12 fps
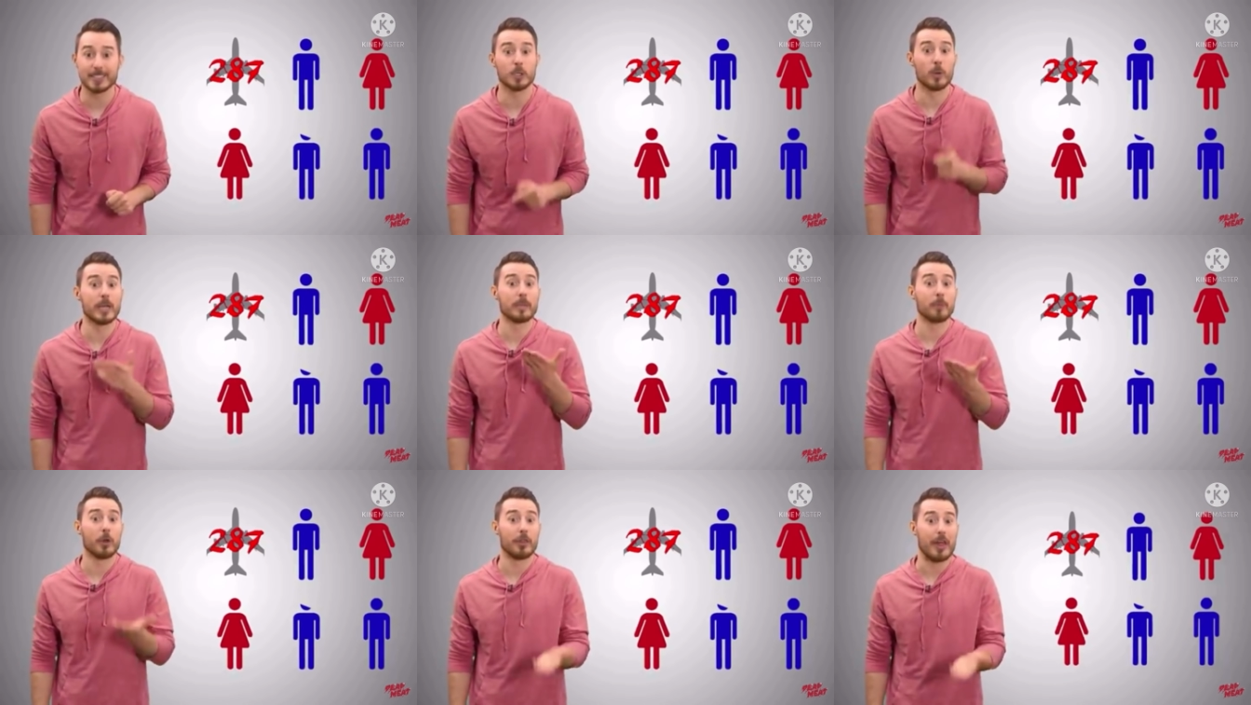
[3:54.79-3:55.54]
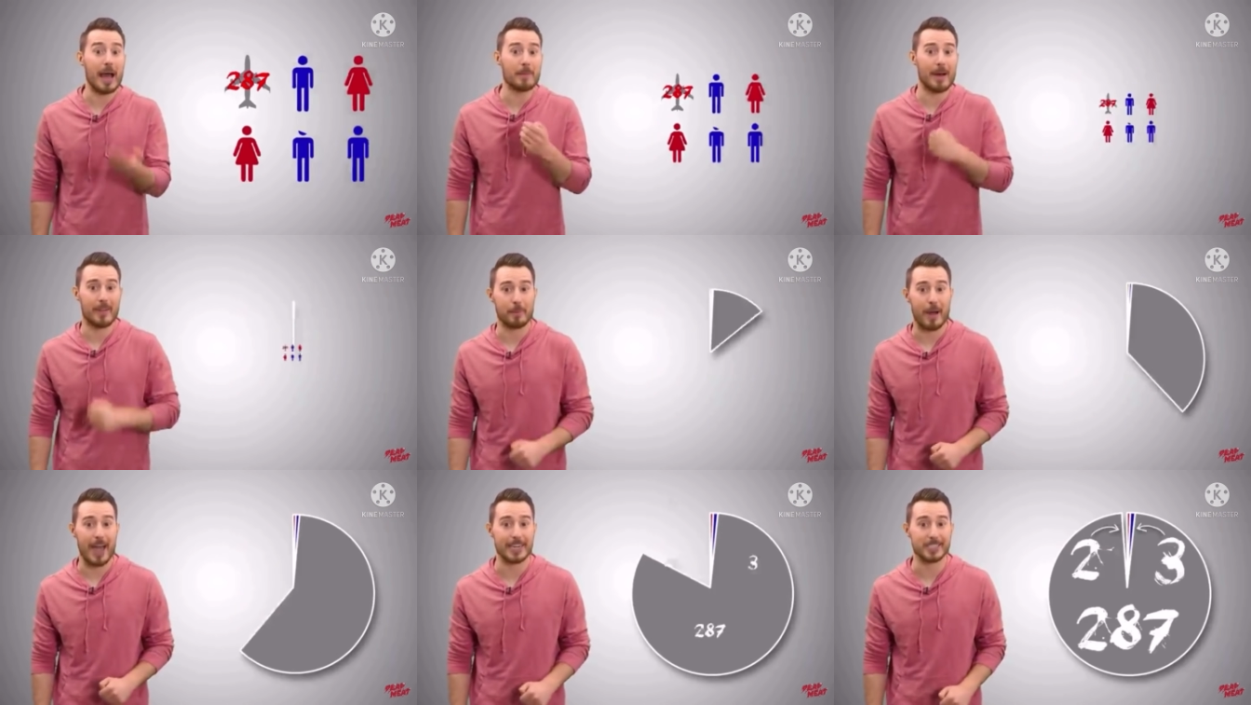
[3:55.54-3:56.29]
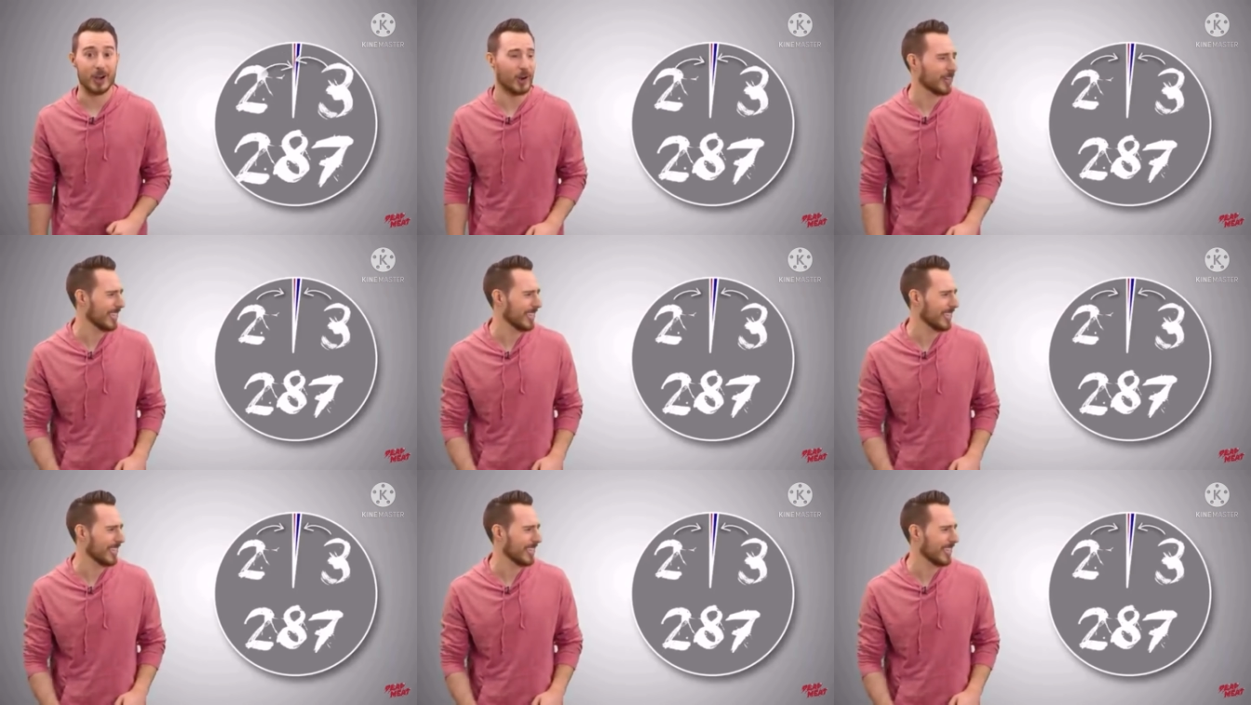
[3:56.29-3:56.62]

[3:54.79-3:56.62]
so we can put them on the pie chart